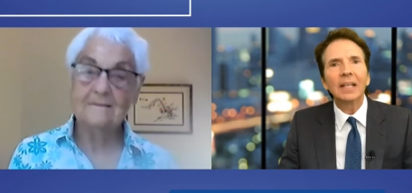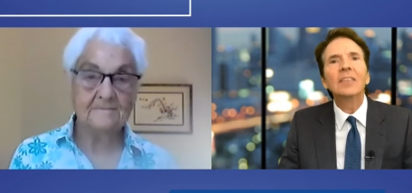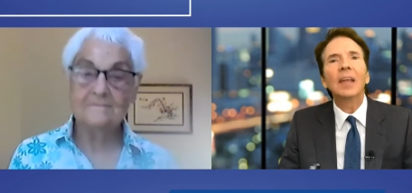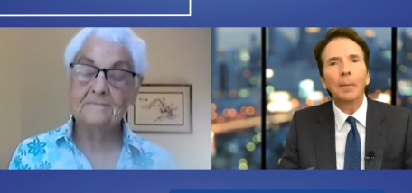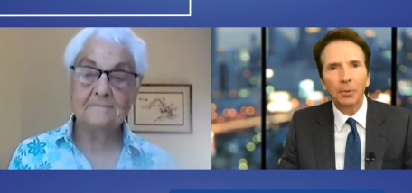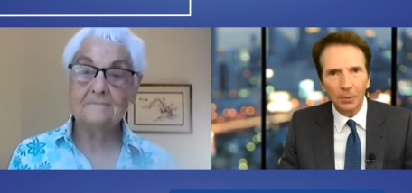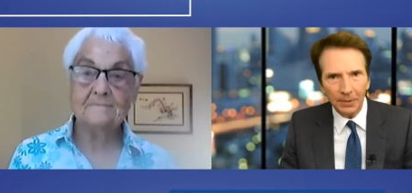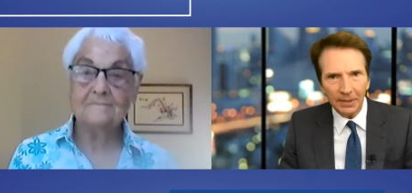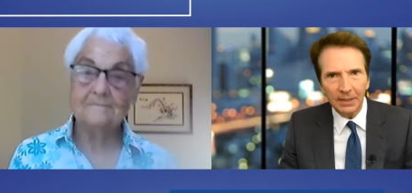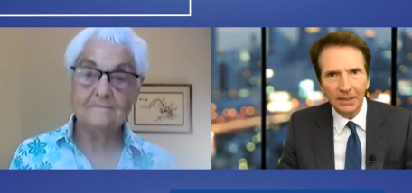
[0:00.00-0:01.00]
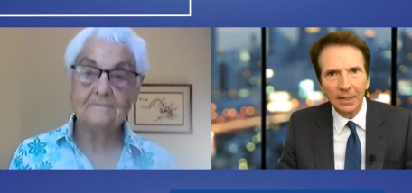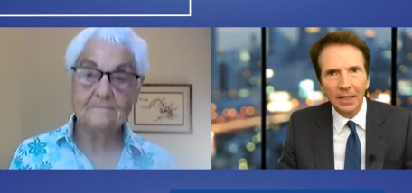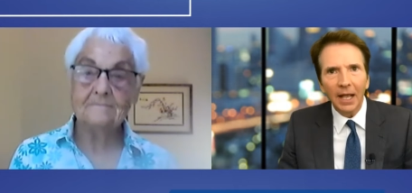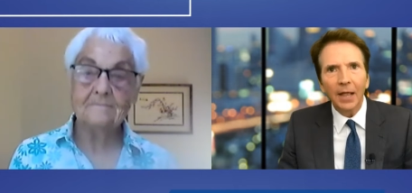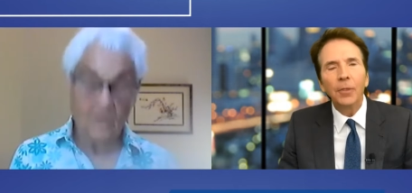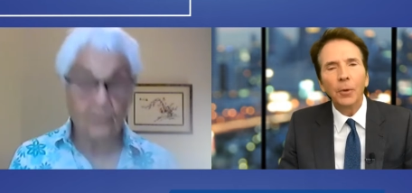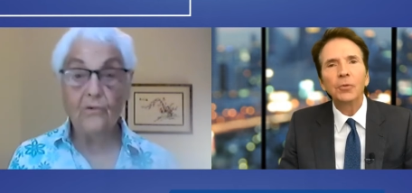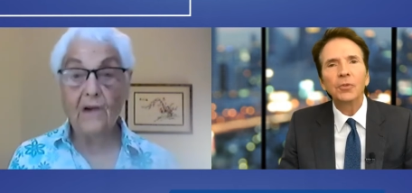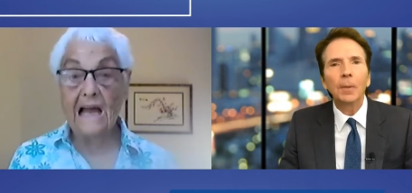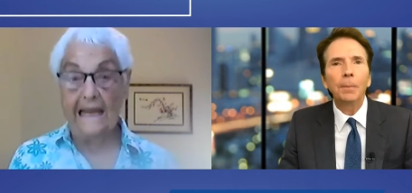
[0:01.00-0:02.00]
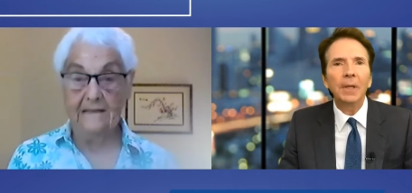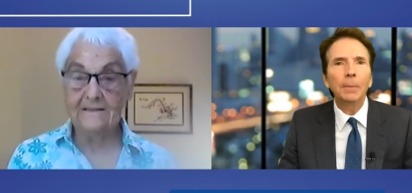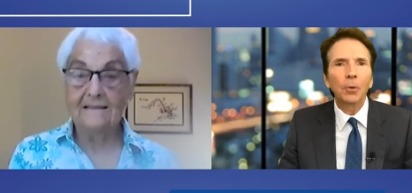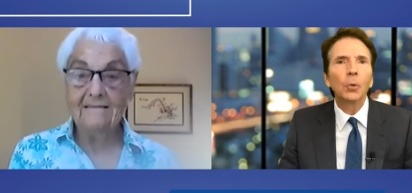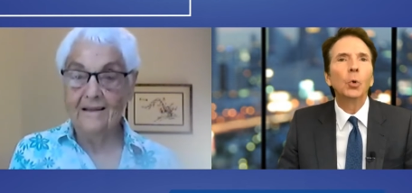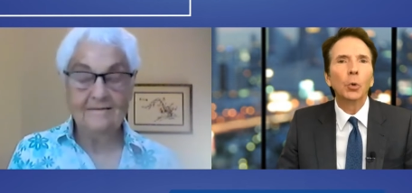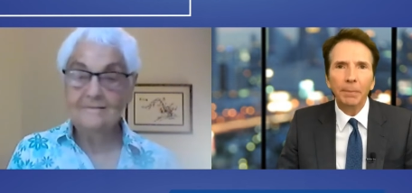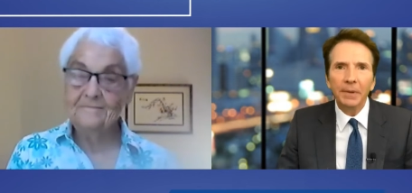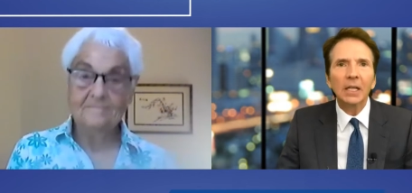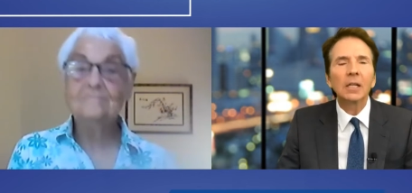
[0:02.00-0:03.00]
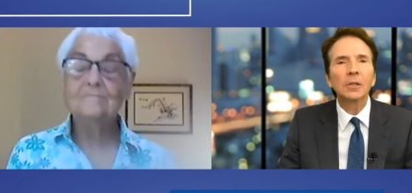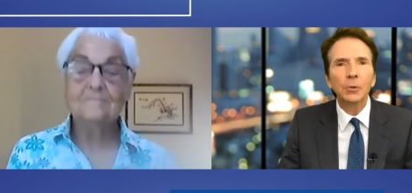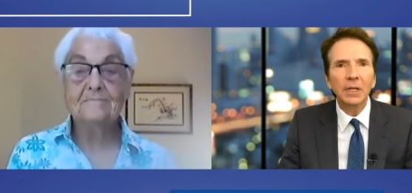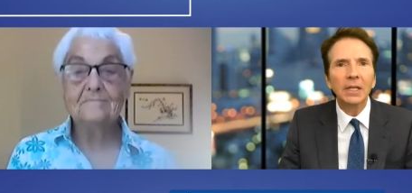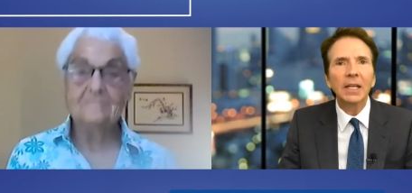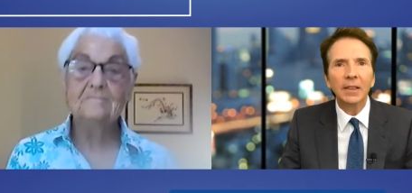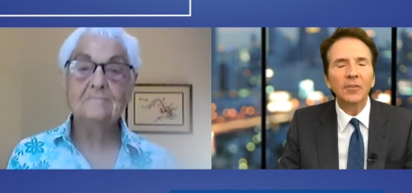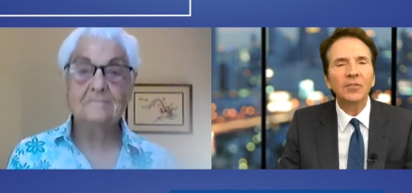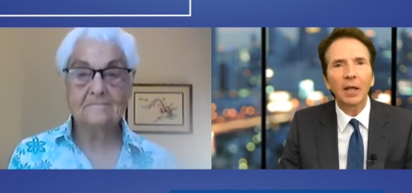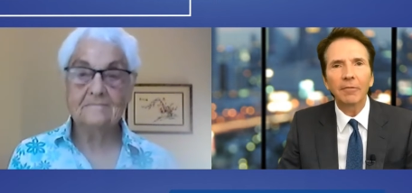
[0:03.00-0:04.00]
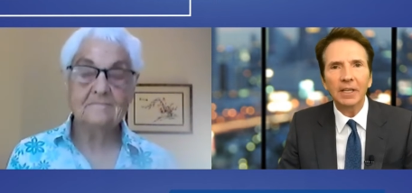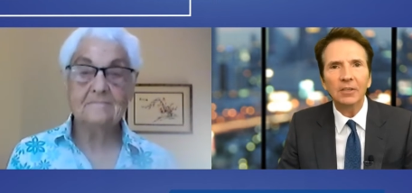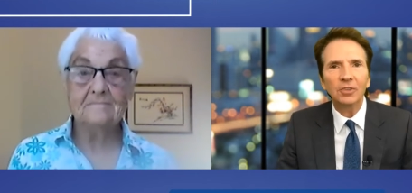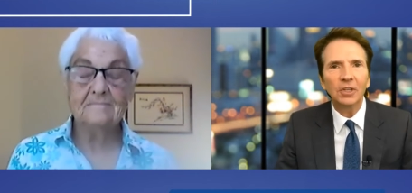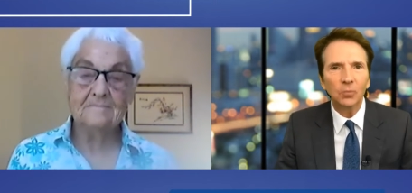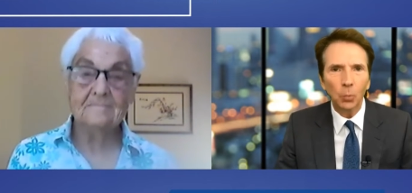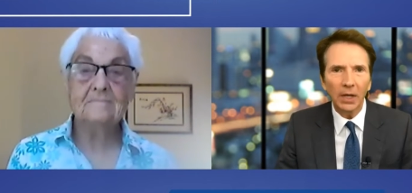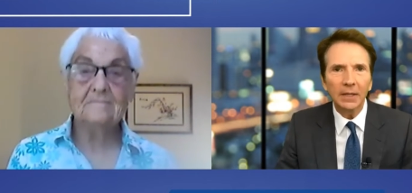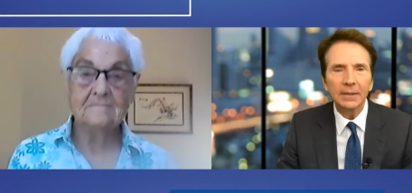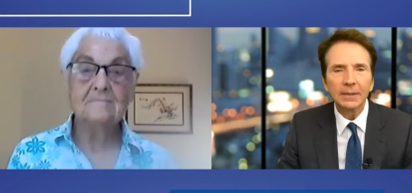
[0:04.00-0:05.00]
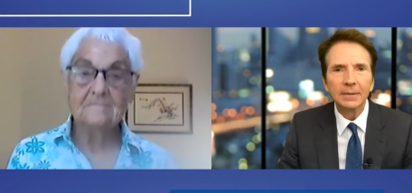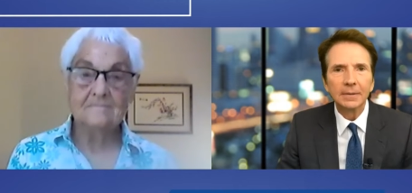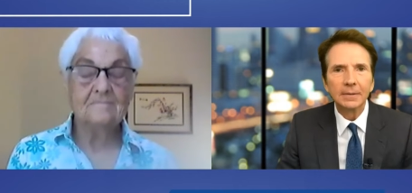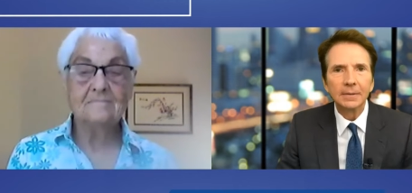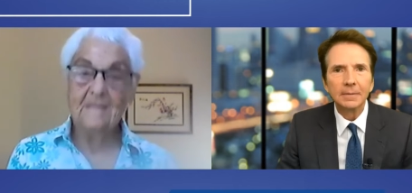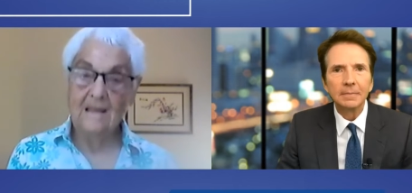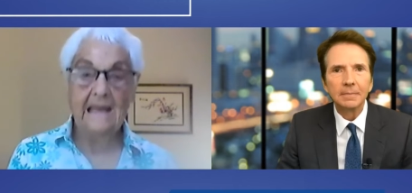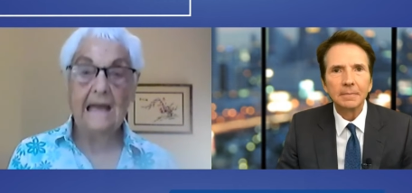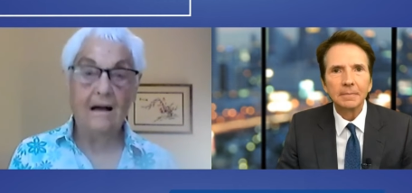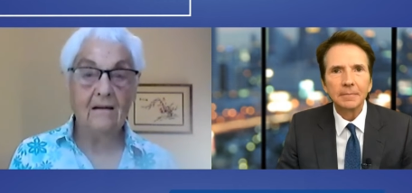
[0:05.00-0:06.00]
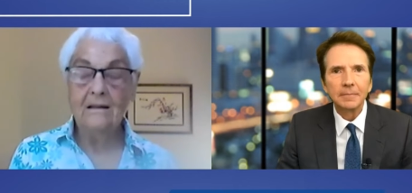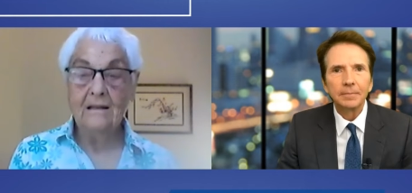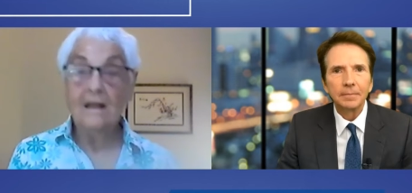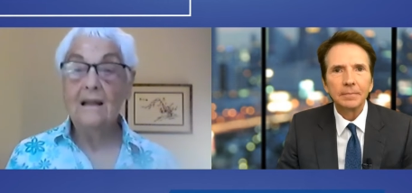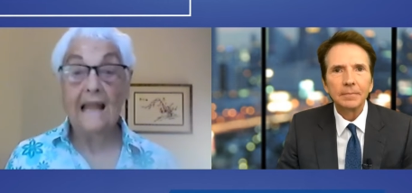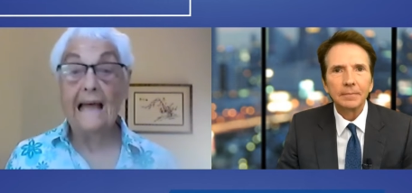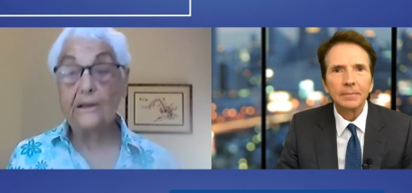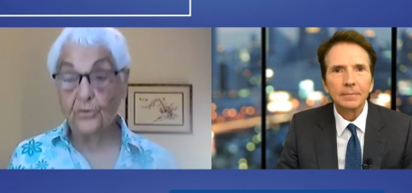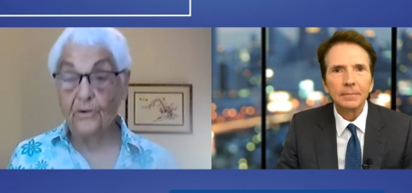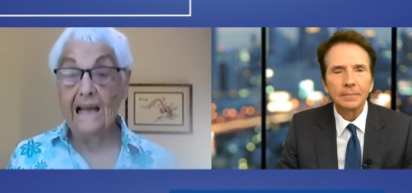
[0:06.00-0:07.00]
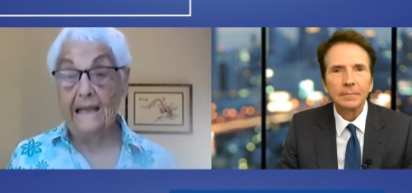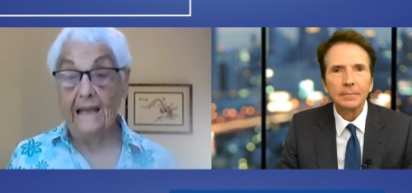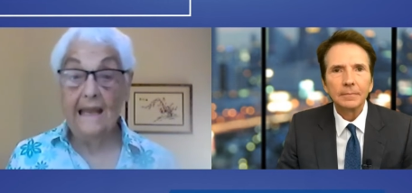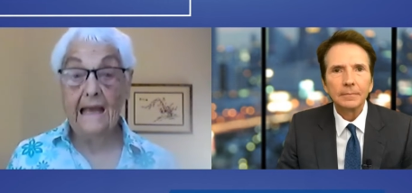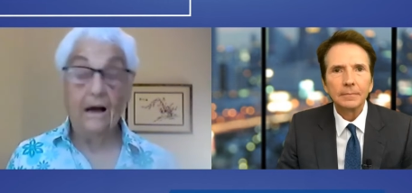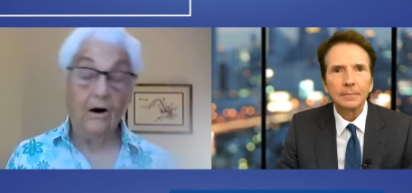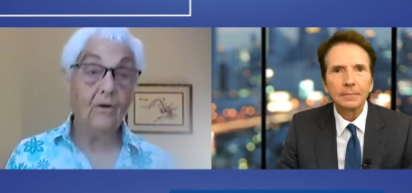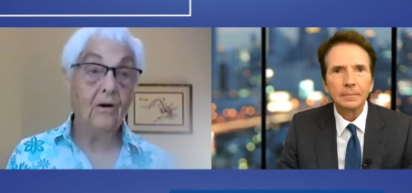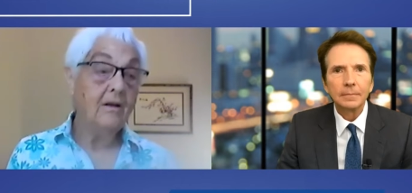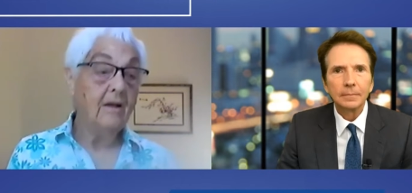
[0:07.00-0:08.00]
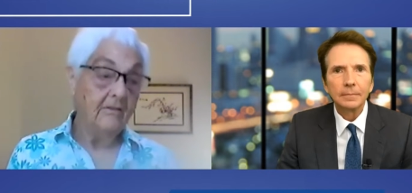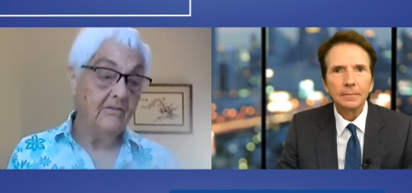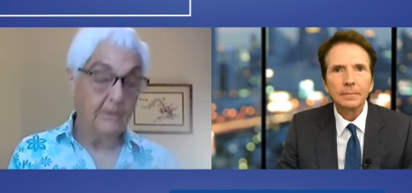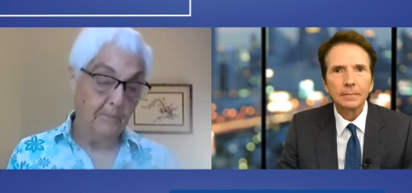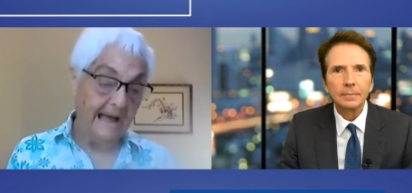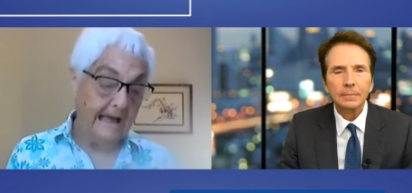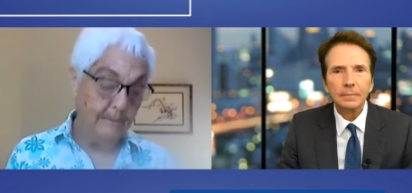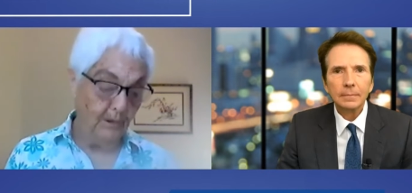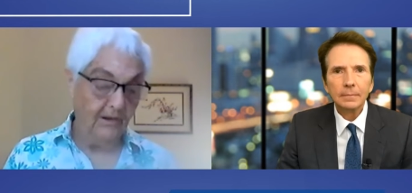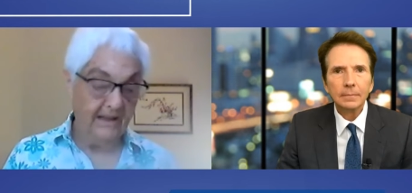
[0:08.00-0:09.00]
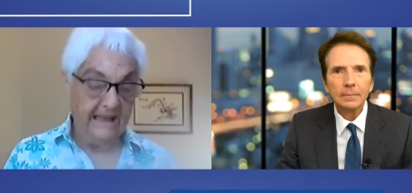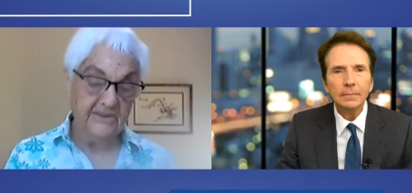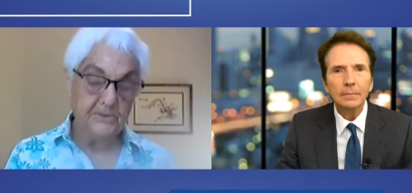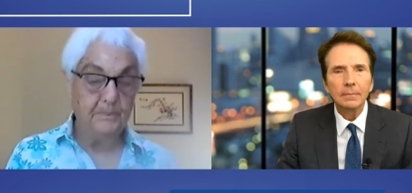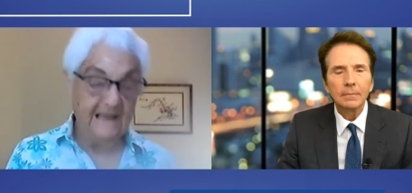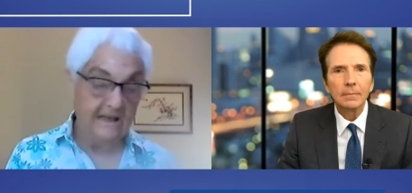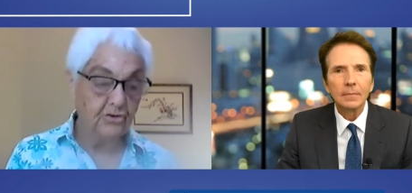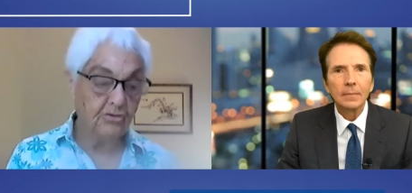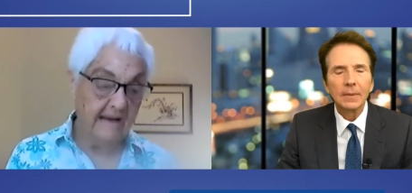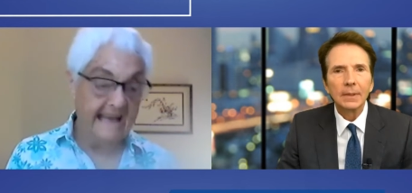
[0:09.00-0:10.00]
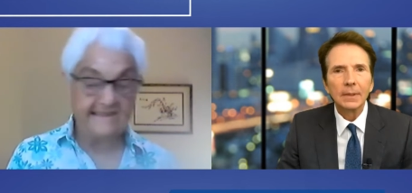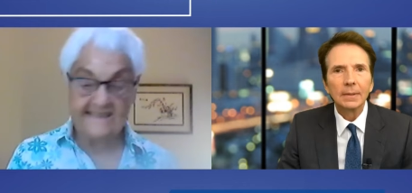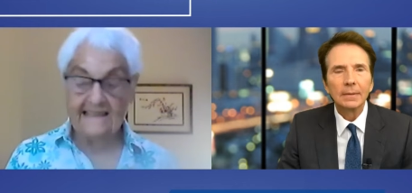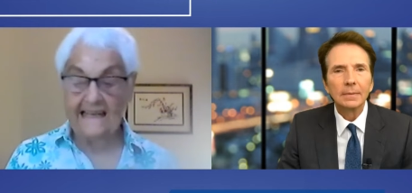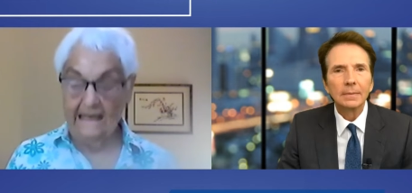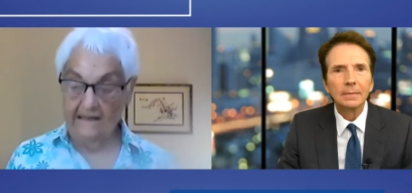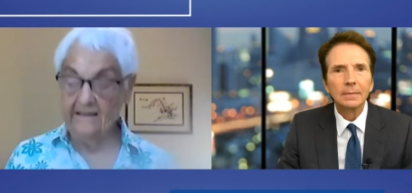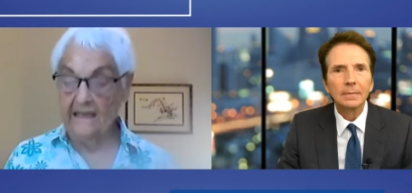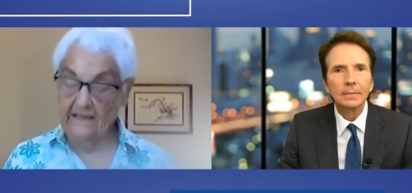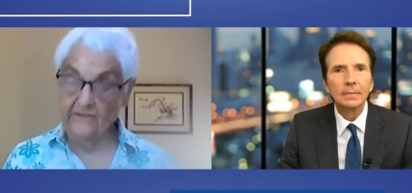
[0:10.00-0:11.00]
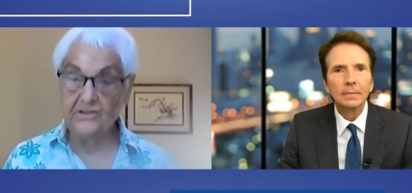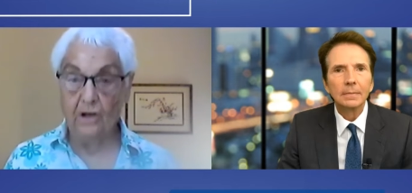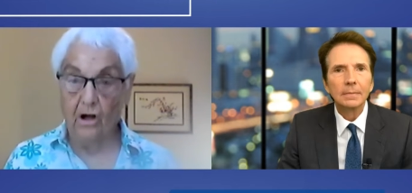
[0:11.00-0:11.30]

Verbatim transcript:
Speaker 1: exemplary. And those right. are the people who will be included in the salvation as well.
Speaker 2: Yeah. Like right now, the Bible is being translated into